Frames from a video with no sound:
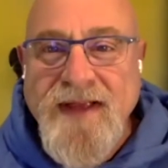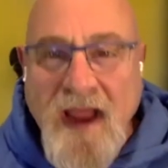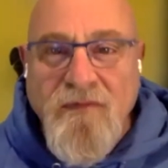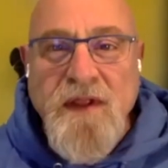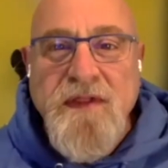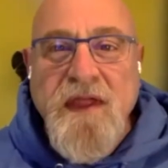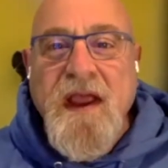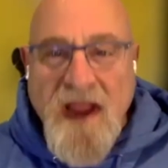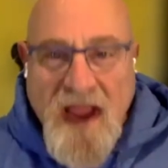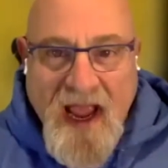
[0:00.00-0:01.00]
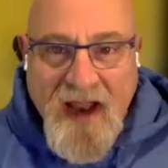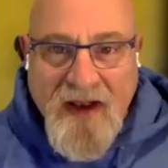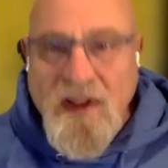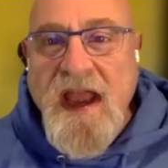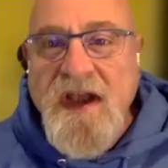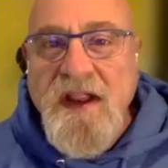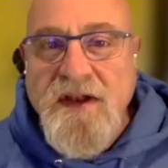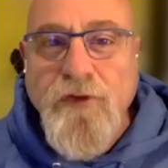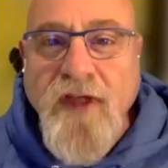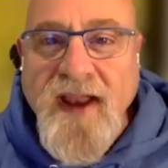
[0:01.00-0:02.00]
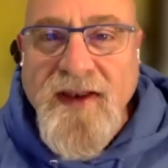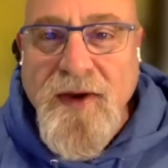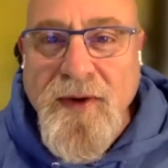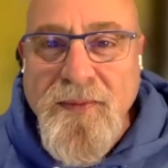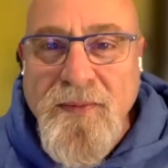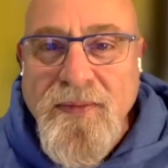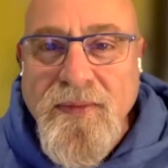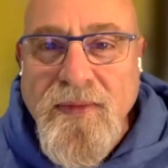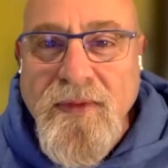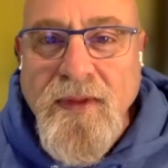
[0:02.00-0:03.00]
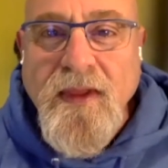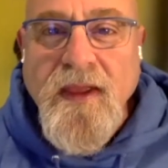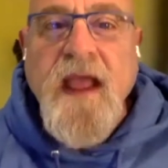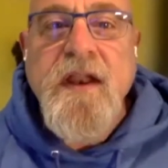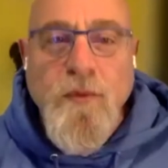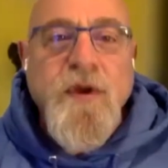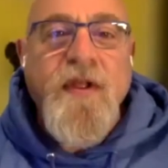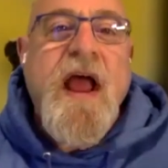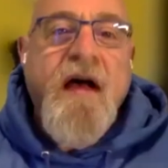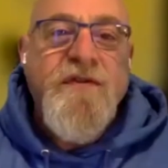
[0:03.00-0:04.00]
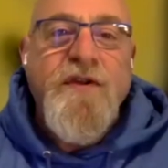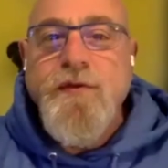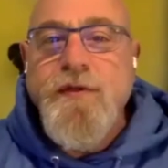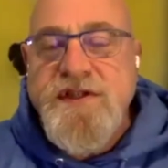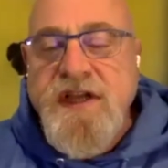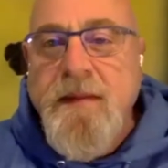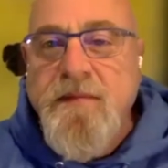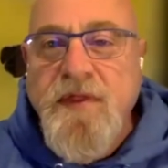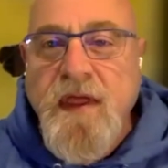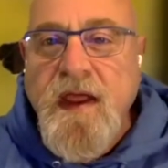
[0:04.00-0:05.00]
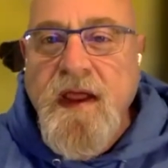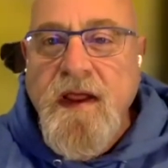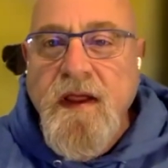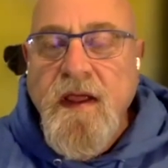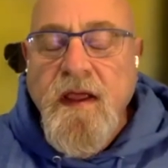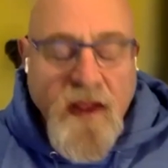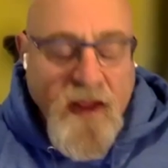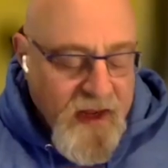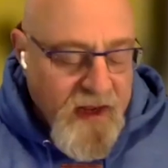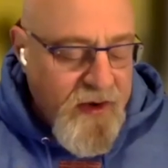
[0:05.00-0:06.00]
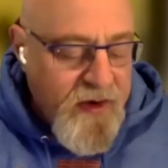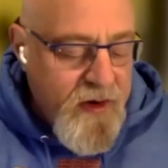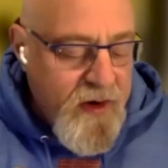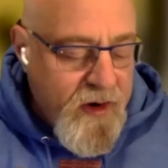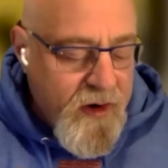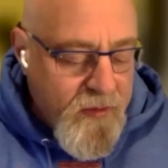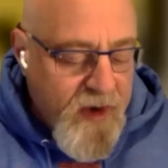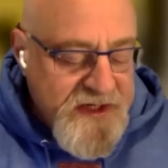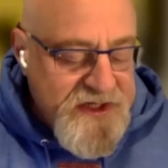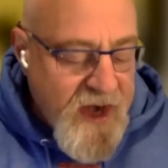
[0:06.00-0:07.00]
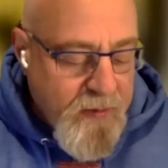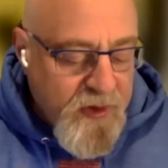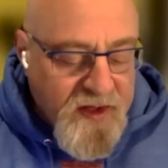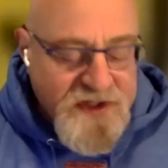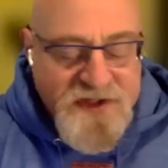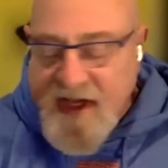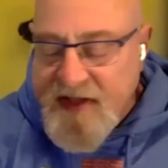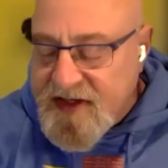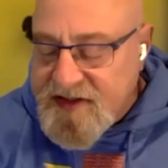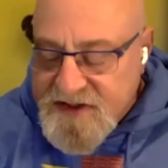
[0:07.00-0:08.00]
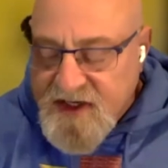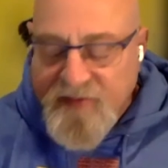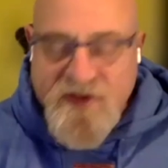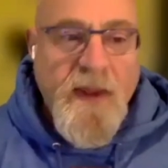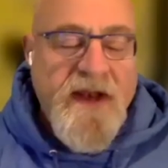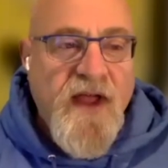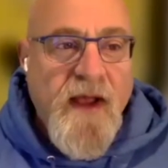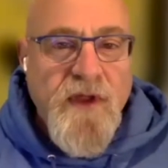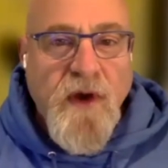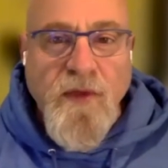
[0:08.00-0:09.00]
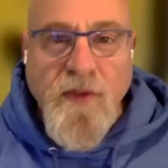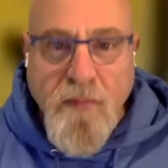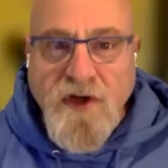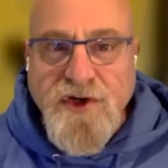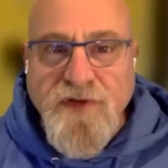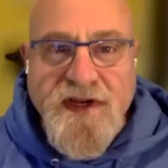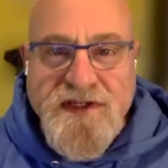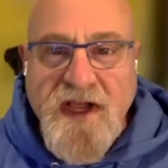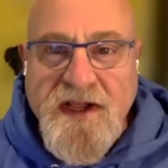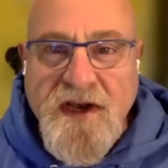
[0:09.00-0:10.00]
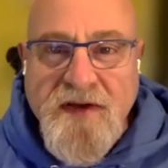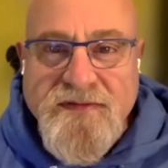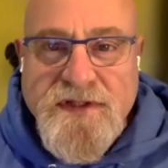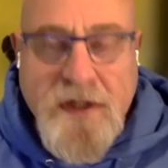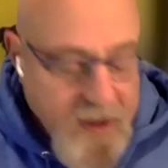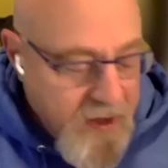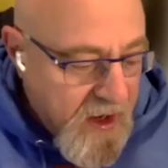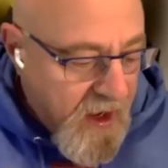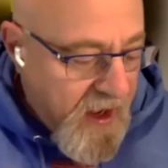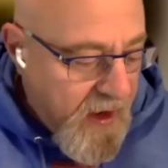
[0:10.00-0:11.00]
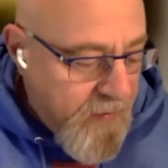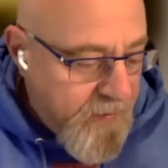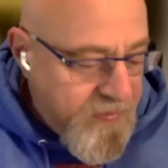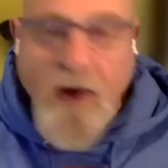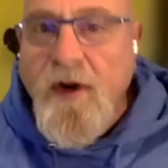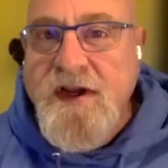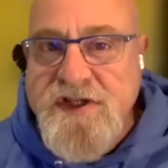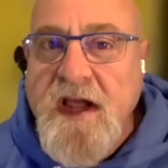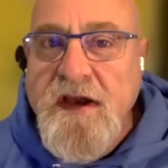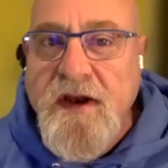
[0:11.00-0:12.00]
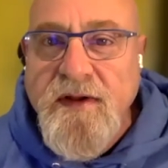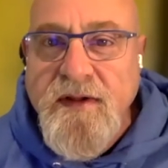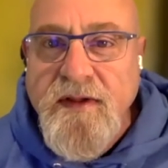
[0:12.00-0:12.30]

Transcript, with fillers: everything and let it entertain you. And you really have to do the same thing in Horizon. I will also say this because I've spent time there with a bunch of executives. Um, they're excited.